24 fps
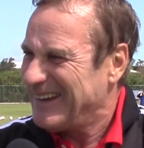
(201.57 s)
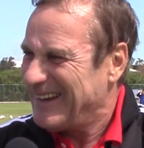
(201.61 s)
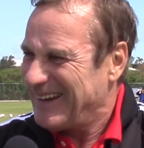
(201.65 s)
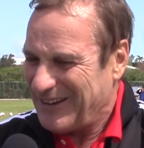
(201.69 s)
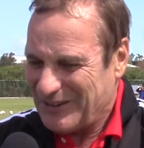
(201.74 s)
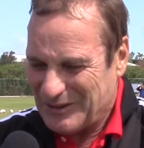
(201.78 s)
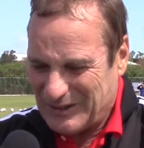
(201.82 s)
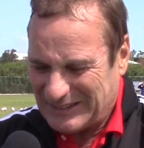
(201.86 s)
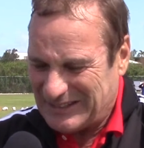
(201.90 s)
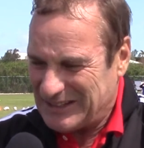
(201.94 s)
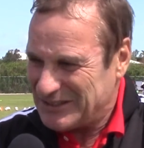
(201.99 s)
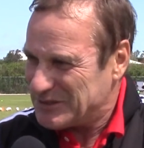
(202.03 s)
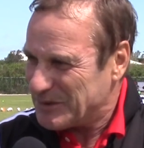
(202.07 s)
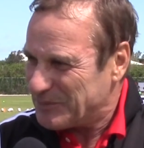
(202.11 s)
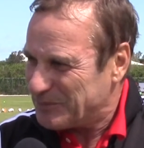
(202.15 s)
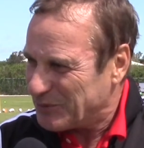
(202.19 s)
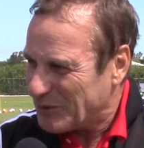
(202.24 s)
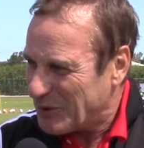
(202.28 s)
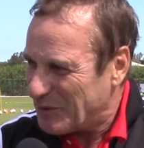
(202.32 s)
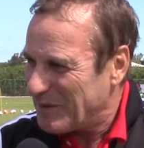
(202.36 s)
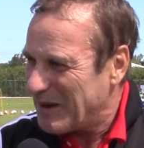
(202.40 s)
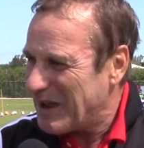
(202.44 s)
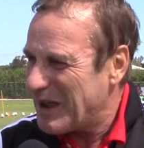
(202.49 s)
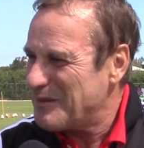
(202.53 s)
What is the
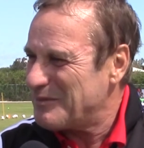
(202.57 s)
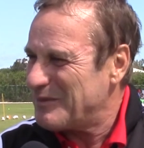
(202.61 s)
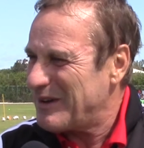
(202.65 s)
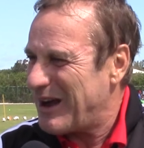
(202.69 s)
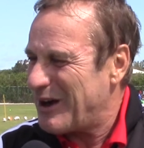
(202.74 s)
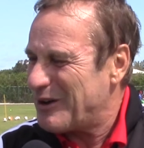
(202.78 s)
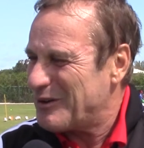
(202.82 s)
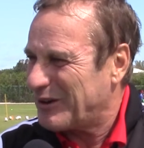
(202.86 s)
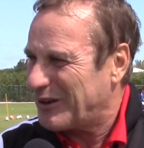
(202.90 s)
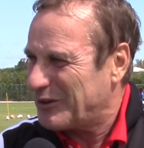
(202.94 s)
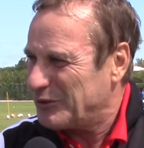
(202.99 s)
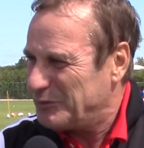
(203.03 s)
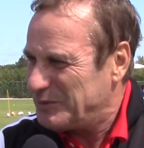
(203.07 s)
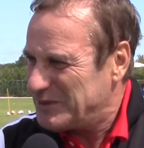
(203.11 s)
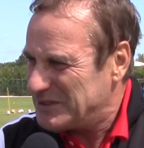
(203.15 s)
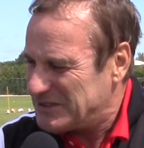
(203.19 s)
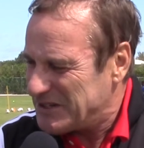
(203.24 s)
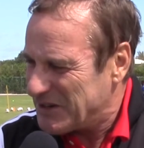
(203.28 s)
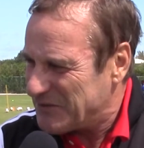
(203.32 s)
problem? How could be the